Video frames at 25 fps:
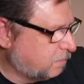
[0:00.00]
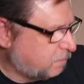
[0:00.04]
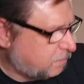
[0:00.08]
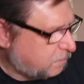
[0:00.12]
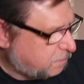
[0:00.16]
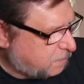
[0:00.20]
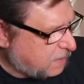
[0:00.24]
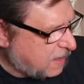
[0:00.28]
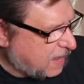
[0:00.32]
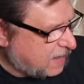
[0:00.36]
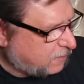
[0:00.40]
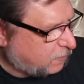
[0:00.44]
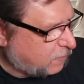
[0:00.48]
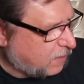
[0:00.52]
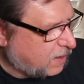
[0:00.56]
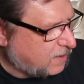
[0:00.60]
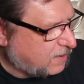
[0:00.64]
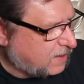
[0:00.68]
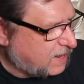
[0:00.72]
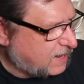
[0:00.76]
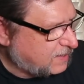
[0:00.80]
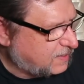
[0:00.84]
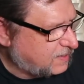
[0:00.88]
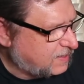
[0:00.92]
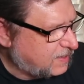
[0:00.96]

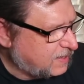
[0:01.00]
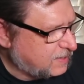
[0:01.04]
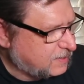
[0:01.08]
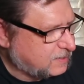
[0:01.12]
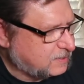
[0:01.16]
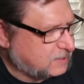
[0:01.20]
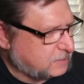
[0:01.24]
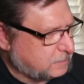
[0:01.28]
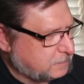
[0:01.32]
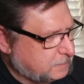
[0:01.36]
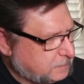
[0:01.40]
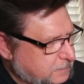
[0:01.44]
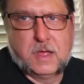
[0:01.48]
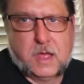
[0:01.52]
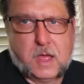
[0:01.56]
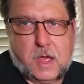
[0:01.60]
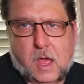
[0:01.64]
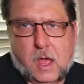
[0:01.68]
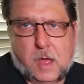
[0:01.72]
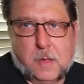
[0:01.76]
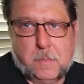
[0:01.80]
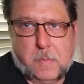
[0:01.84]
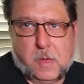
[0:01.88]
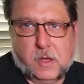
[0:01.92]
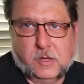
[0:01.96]
background like this.
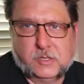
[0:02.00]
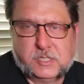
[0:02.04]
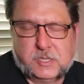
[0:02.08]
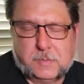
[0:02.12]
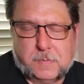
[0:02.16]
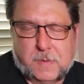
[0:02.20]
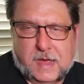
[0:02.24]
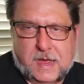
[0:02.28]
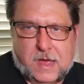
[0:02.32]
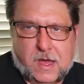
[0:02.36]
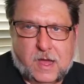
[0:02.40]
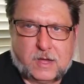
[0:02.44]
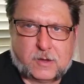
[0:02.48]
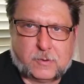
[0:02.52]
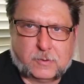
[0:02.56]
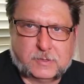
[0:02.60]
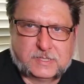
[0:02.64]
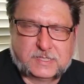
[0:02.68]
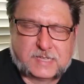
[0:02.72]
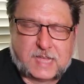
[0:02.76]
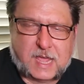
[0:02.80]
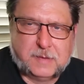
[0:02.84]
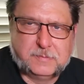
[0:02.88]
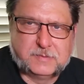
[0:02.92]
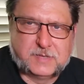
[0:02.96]
Most of my
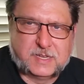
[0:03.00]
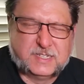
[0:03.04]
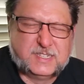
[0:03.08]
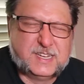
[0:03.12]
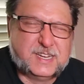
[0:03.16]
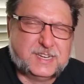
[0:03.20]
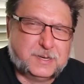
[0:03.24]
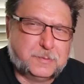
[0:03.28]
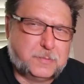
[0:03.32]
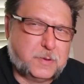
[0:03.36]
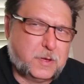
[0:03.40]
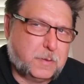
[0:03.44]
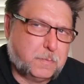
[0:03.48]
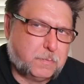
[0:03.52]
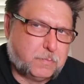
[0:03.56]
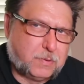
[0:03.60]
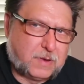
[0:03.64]
aquascapes, I tend to put